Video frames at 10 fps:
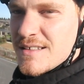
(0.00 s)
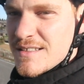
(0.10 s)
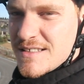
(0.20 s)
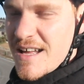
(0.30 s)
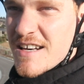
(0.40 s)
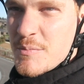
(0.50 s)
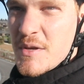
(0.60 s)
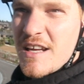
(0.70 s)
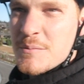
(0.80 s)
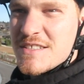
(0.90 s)
Starting to
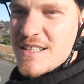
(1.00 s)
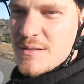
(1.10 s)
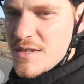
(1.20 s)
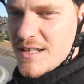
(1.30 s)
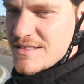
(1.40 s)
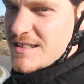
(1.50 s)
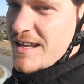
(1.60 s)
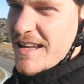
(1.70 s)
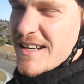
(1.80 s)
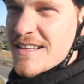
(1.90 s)
pick up steepness
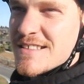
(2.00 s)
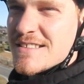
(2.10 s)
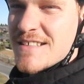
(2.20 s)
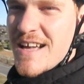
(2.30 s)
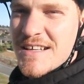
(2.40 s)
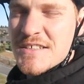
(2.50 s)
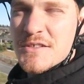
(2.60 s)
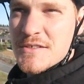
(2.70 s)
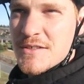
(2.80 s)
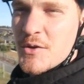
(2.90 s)
and it's starting to
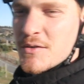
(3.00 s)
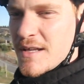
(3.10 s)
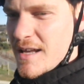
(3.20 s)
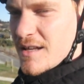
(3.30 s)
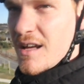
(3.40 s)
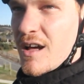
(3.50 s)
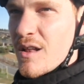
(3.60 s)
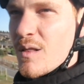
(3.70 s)
slow down a